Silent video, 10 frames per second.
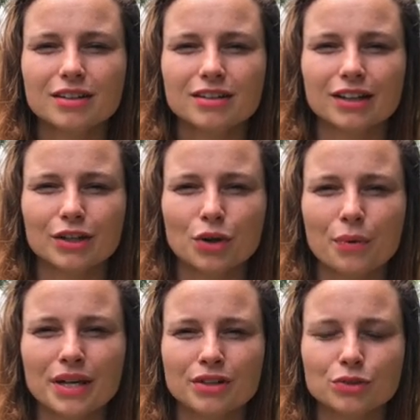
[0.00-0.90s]
like
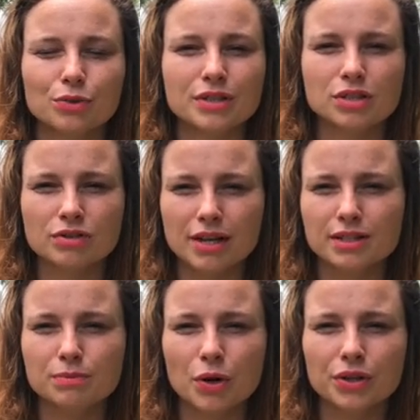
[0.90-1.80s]
going into a
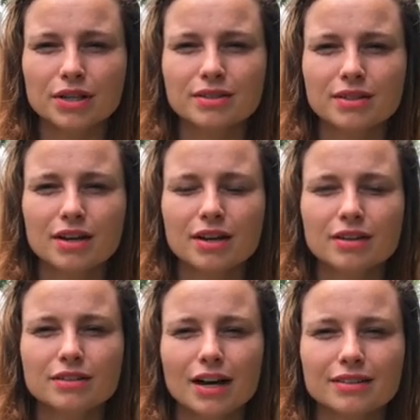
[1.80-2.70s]
stress modus,
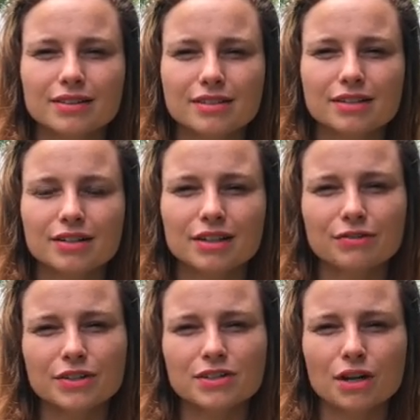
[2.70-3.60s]
not necessarily
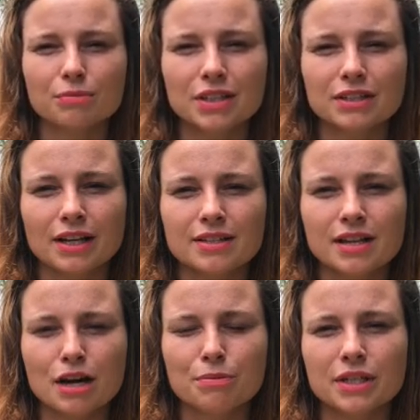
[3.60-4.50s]
for something that is
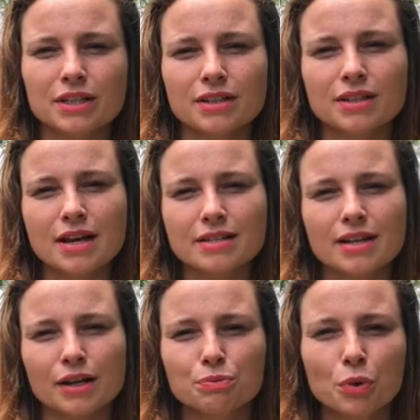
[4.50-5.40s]
happening in the
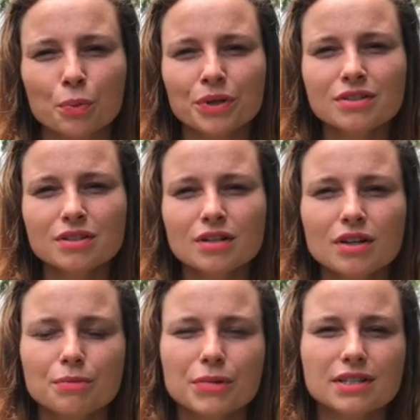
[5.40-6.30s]
exact moment,
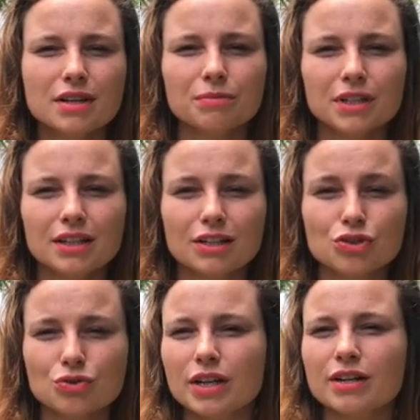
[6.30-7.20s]
but something it
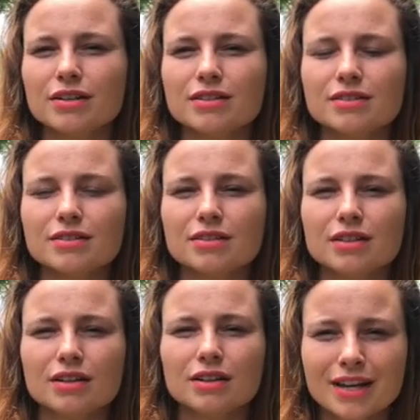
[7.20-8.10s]
triggers.
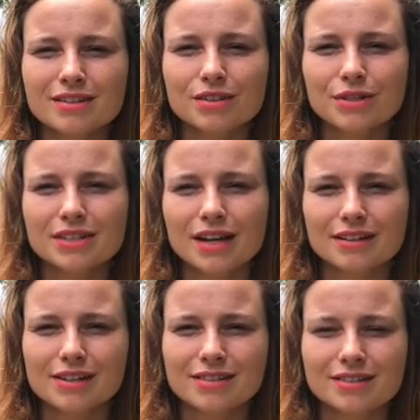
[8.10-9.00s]
The answer is not
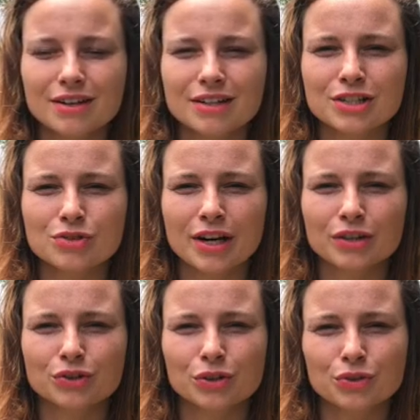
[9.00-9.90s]
necessarily trying
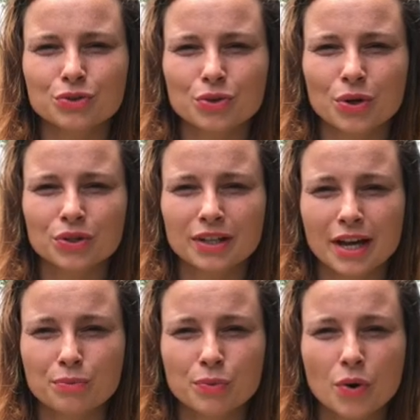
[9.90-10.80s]
to control
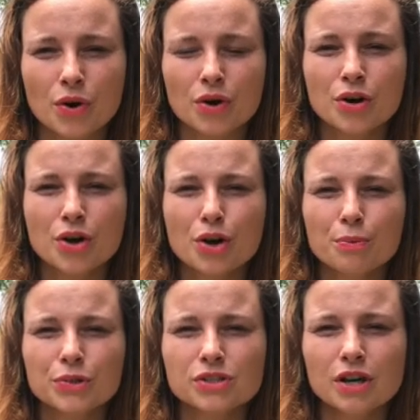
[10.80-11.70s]
that more,
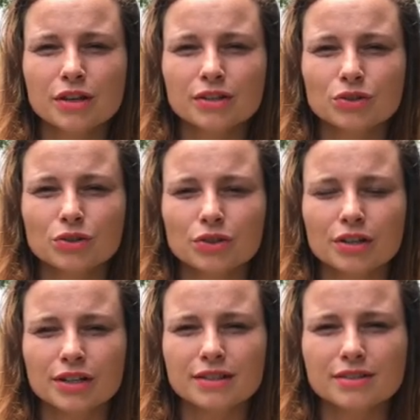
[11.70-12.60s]
but starting to
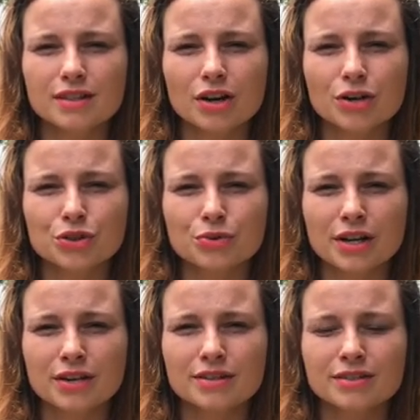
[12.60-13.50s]
learn and see our
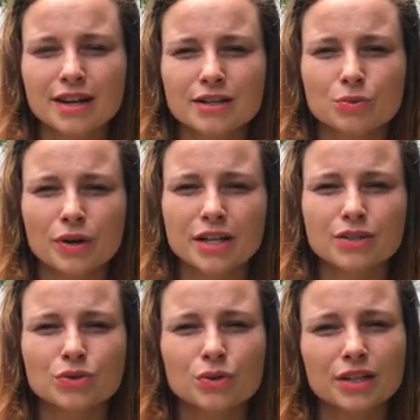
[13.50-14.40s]
triggers as
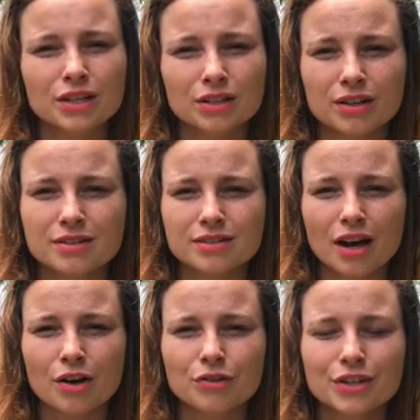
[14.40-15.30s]
ways to heal
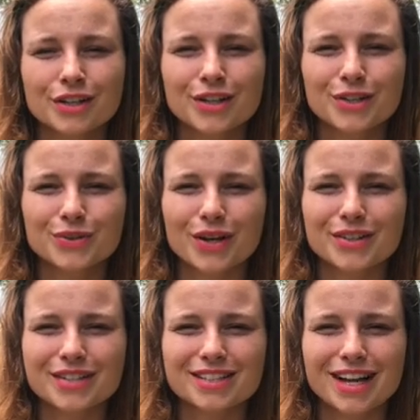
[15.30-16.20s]
ourselves, to
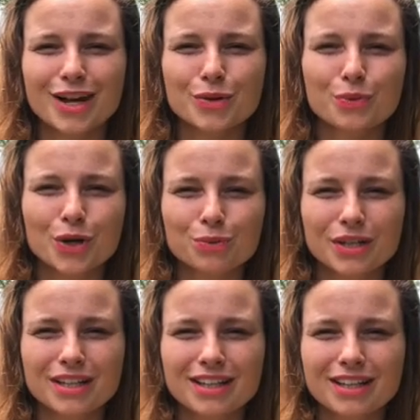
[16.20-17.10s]
understand what we
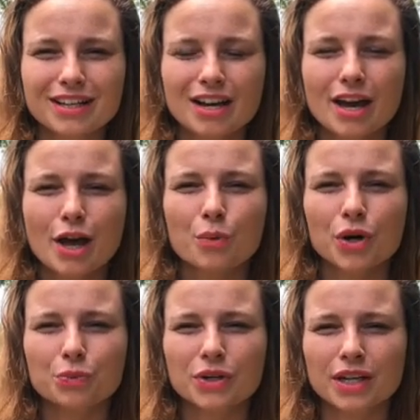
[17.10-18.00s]
need and
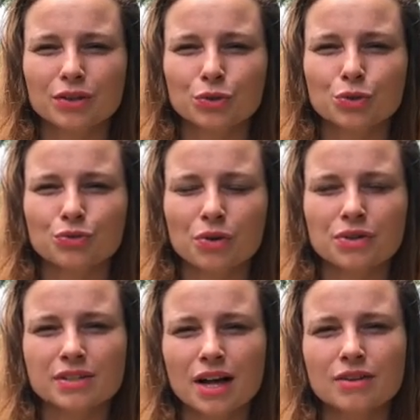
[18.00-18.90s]
what we can do for
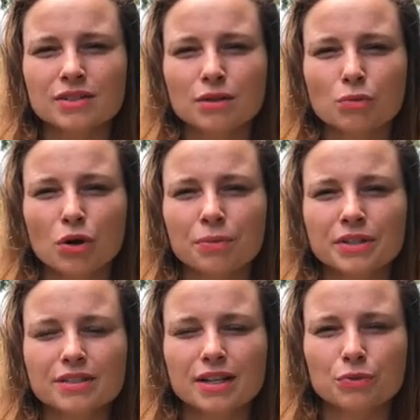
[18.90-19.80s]
ourselves in
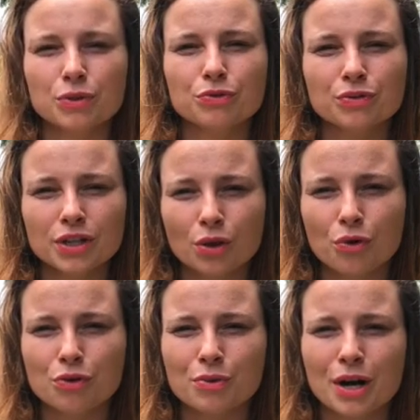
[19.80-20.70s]
moments that we feel
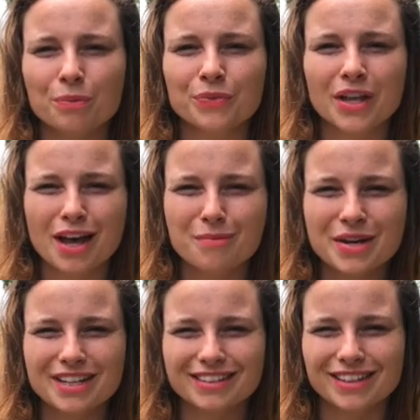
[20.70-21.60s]
overwhelmed and
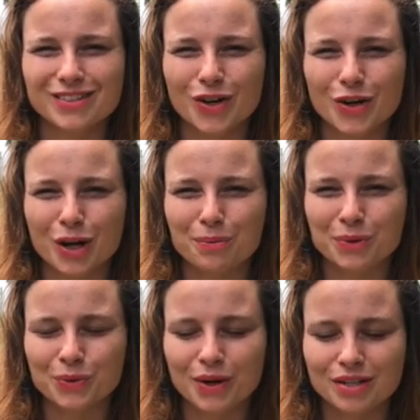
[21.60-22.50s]
many things are coming
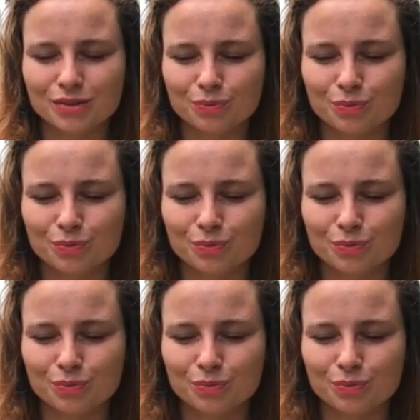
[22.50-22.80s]
to us.